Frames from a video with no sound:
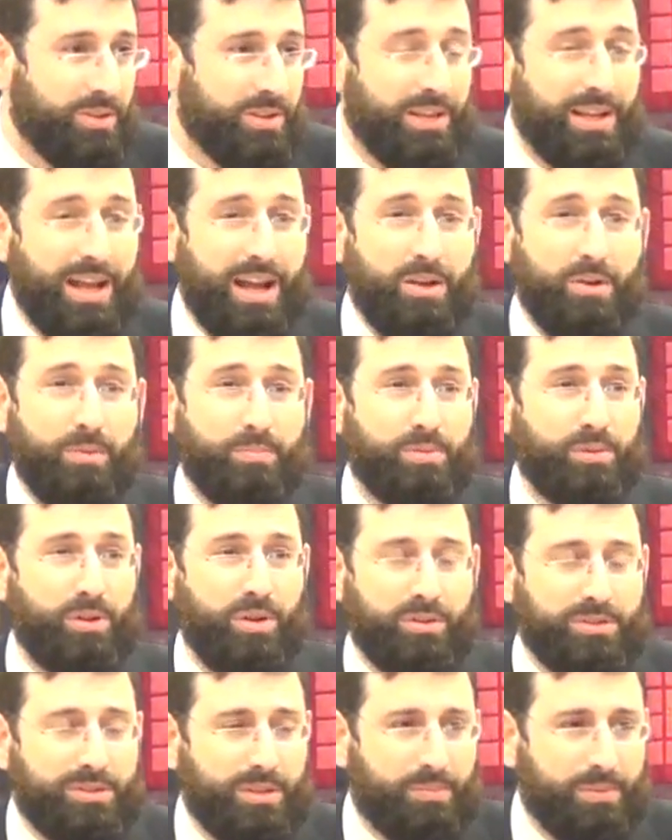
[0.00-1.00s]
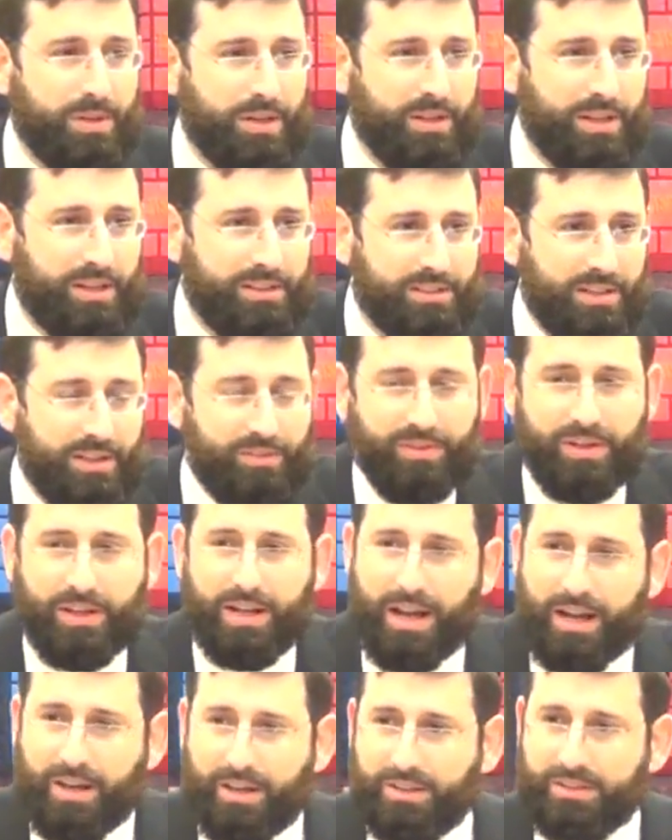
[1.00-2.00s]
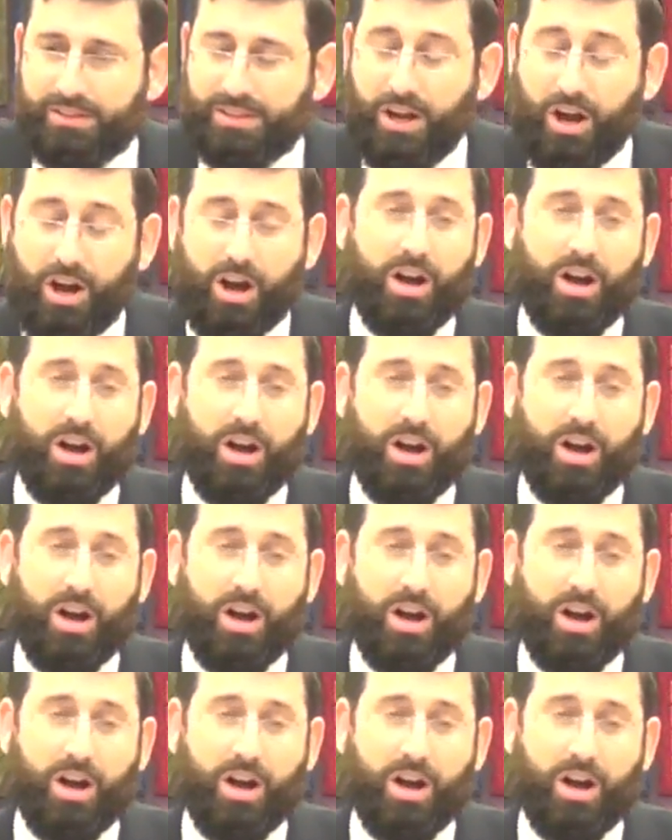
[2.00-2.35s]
The guy who blows up Kiryat Sefer and conquers it?